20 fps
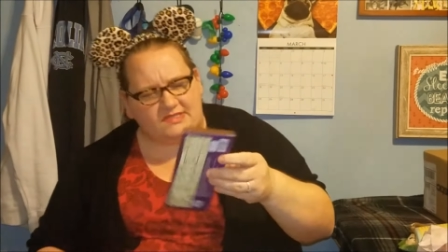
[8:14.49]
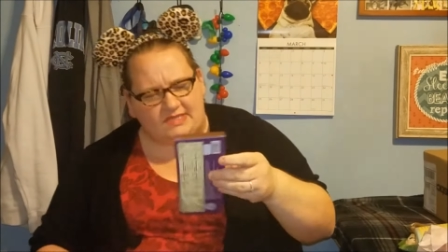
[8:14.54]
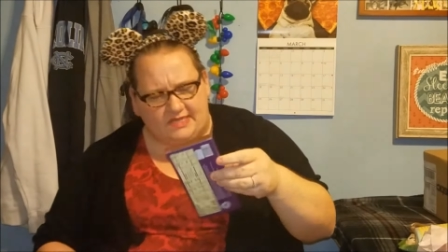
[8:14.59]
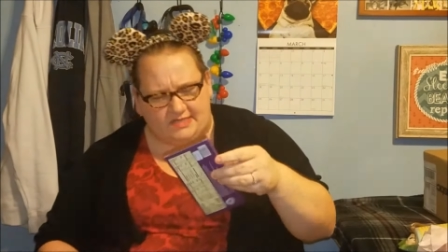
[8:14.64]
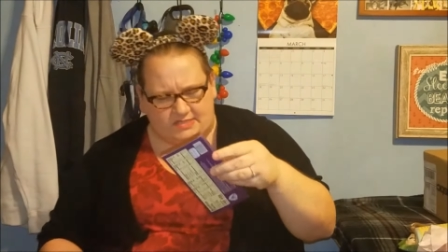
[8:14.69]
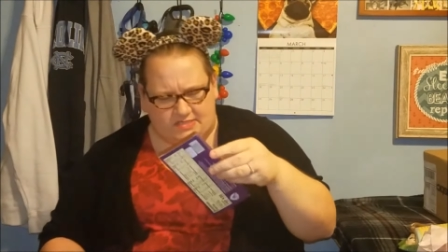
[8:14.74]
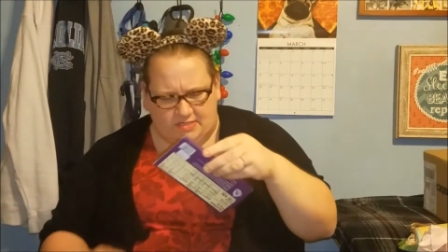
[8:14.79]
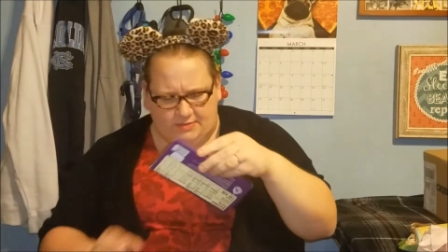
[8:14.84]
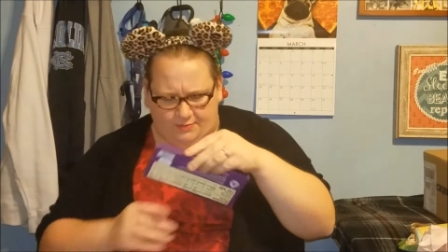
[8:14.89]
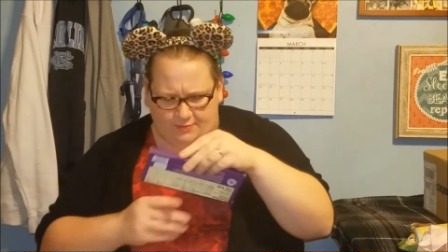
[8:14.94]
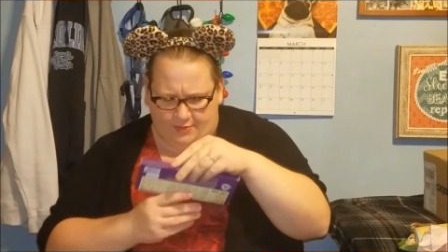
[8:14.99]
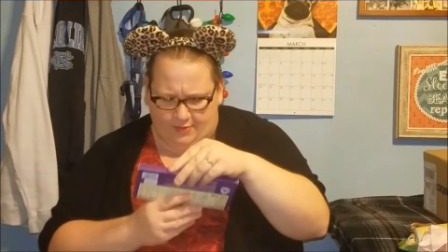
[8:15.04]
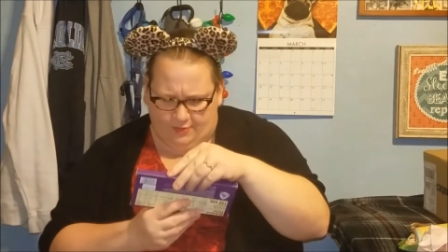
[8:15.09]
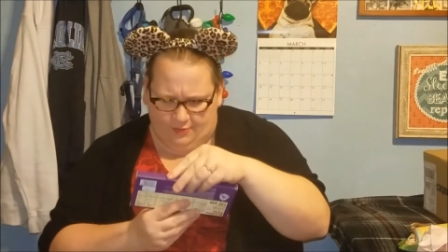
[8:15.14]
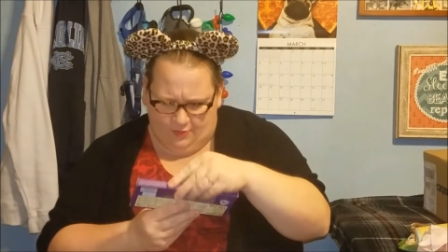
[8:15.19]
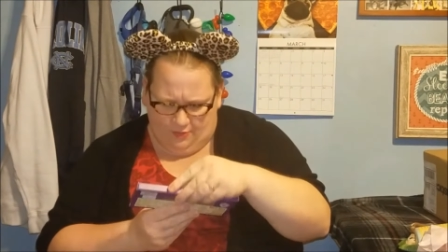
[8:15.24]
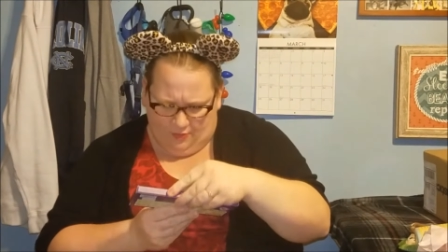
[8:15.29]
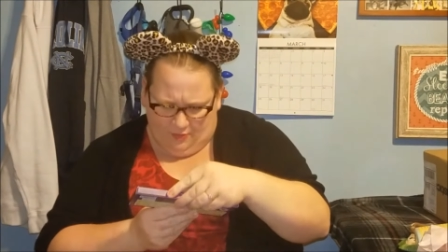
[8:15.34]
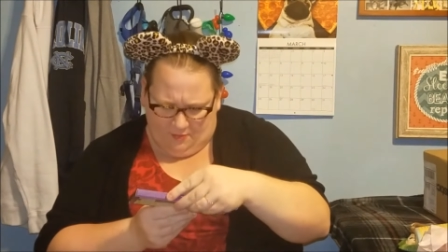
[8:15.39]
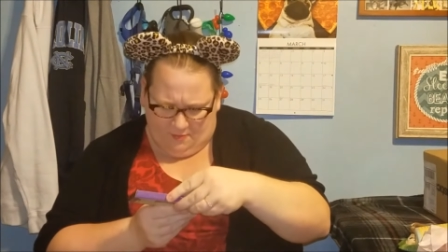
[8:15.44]
This is actually
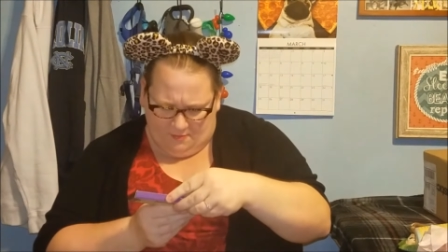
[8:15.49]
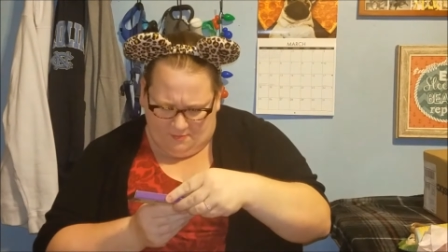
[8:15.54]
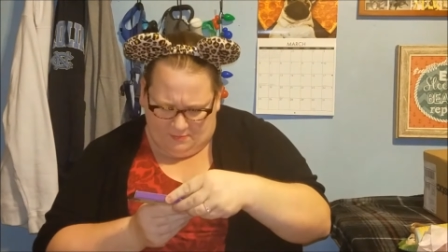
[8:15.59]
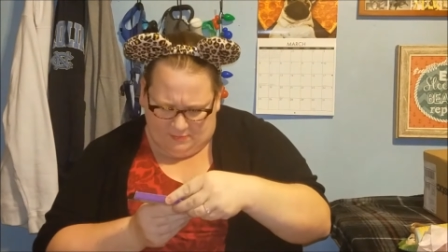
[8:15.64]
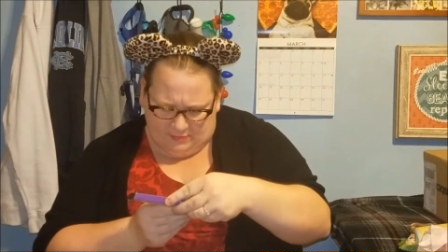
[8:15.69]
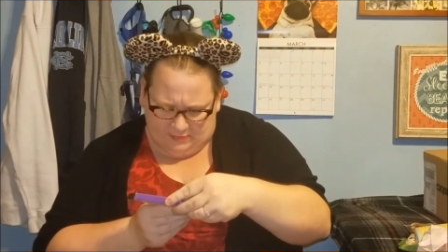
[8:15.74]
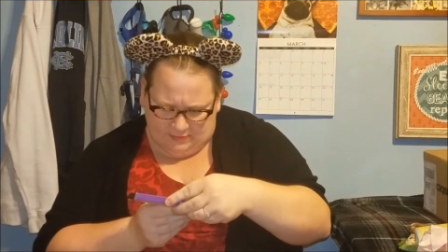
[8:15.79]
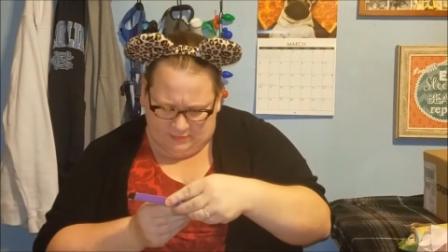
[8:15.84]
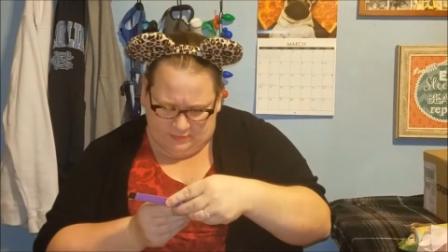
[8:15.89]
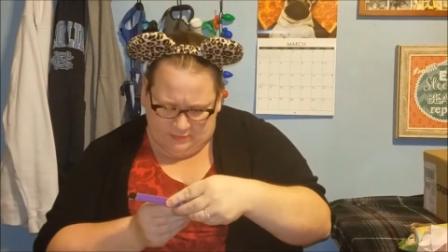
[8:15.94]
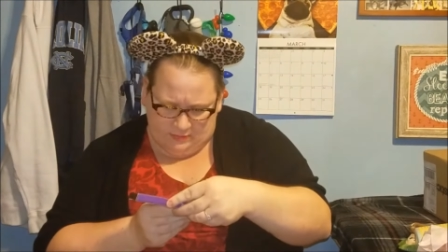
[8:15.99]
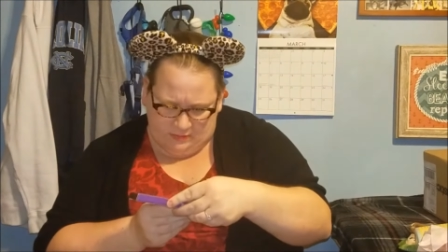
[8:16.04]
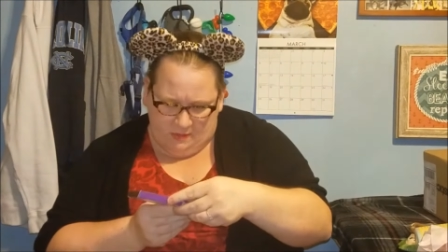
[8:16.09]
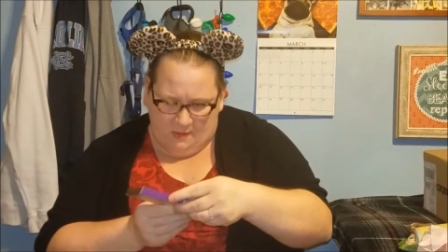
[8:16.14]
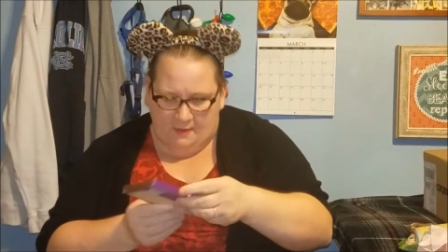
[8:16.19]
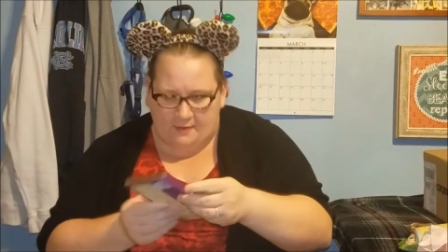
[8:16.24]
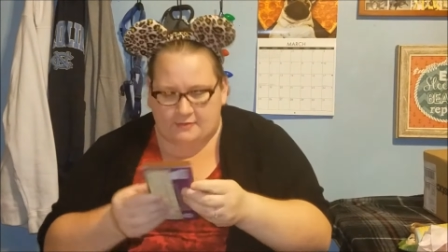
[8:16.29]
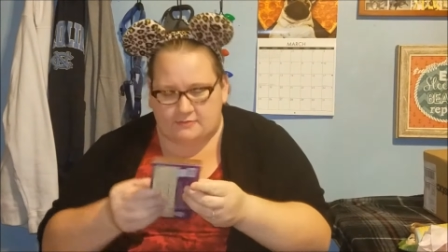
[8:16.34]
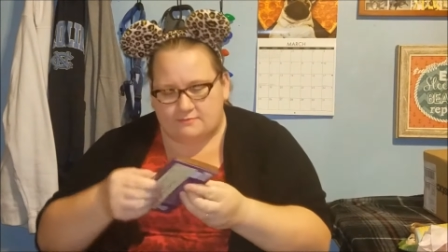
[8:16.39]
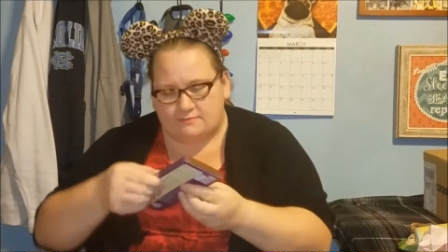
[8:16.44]
pretty cool.
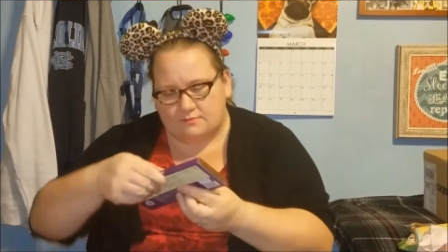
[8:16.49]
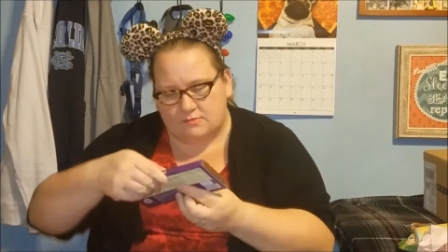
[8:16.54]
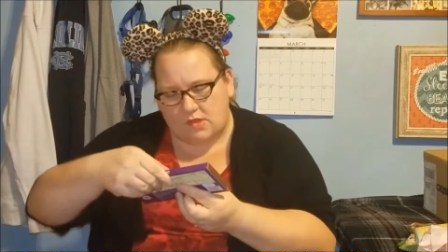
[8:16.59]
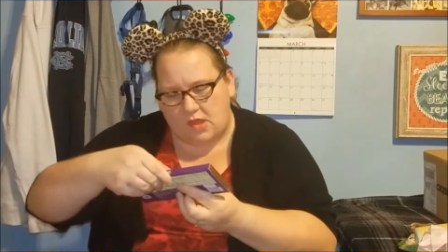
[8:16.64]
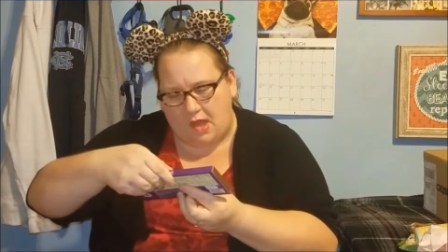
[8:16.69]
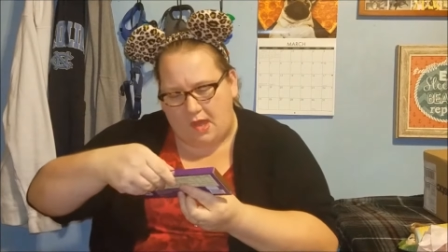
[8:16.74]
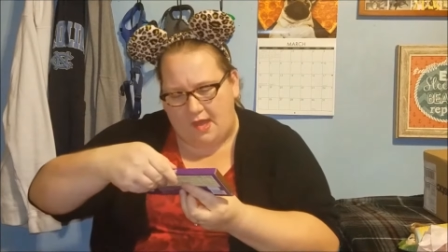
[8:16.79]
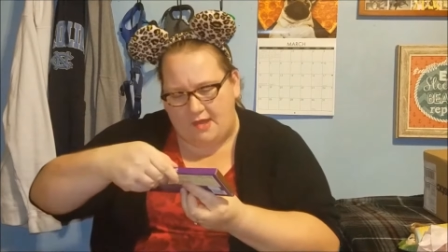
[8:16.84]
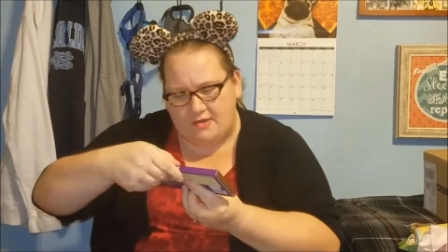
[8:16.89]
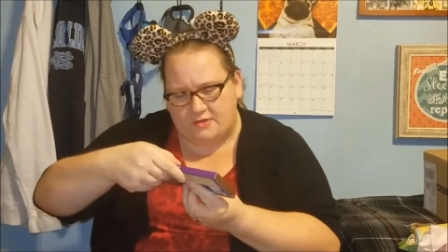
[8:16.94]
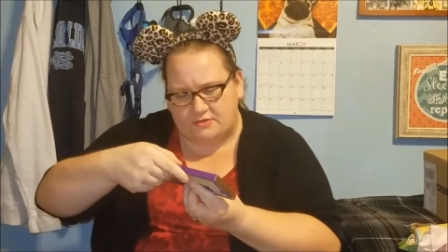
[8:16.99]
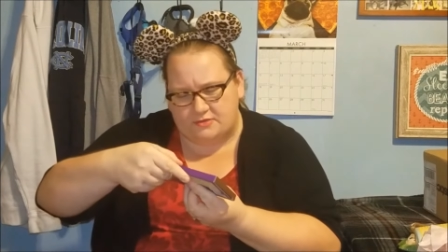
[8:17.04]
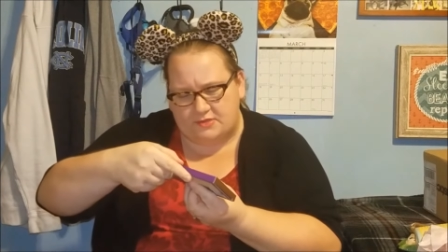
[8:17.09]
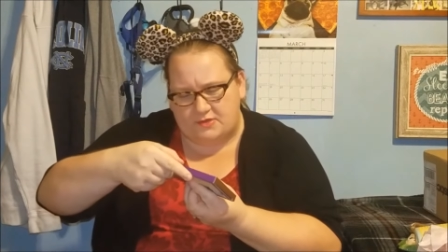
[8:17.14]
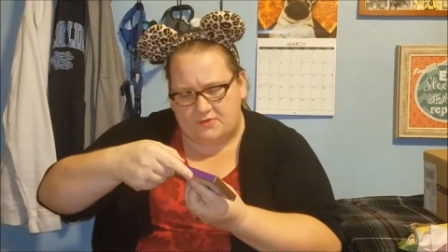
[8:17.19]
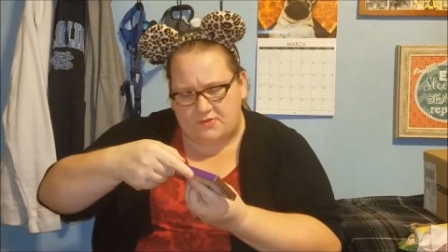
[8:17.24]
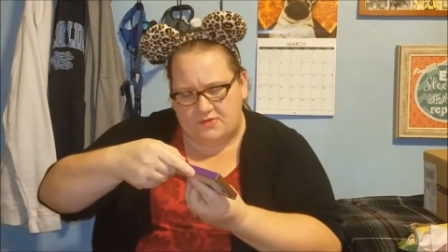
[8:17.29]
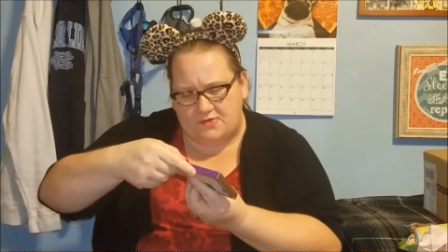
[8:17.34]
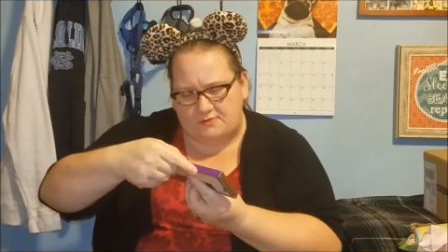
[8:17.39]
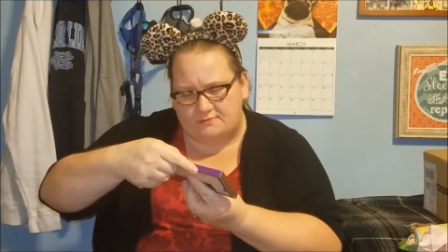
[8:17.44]
I
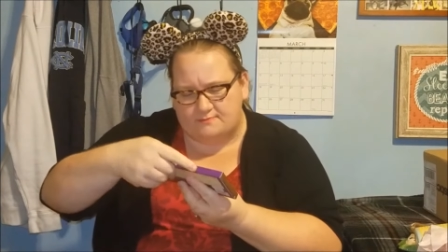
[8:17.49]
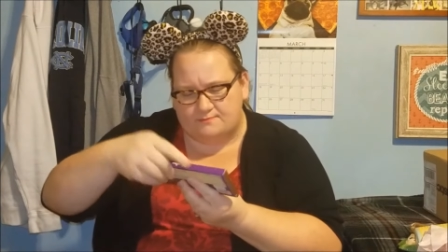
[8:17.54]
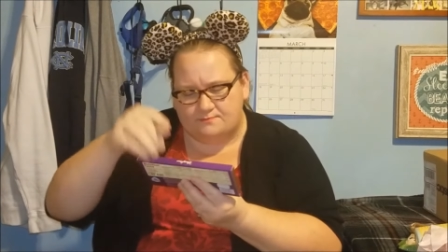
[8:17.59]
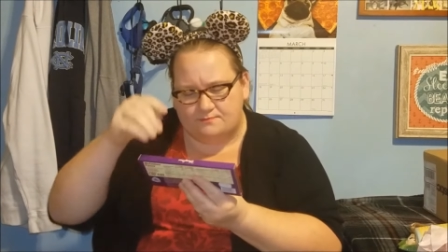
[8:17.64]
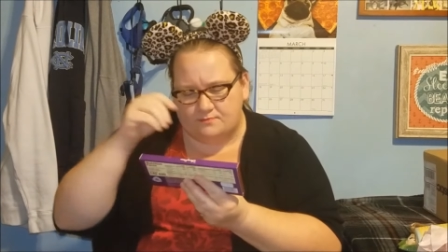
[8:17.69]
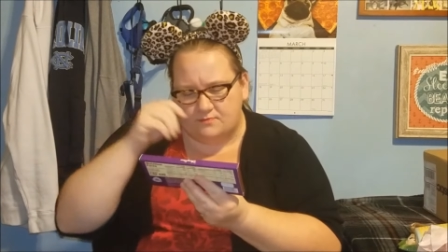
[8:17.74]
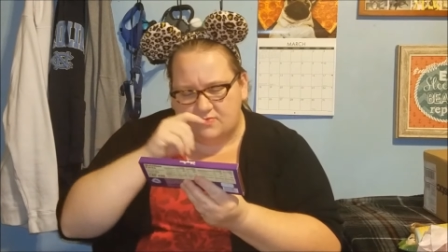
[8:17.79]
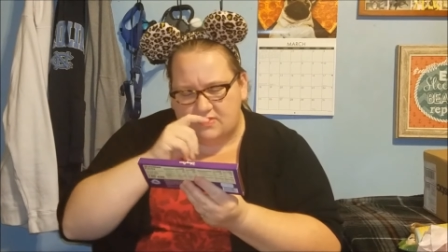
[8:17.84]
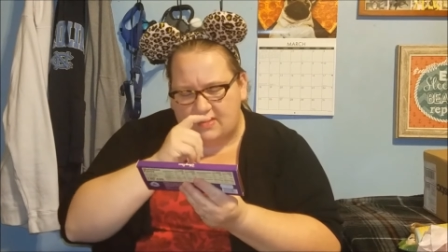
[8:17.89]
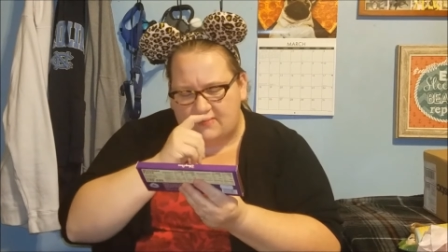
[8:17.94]
don't know um,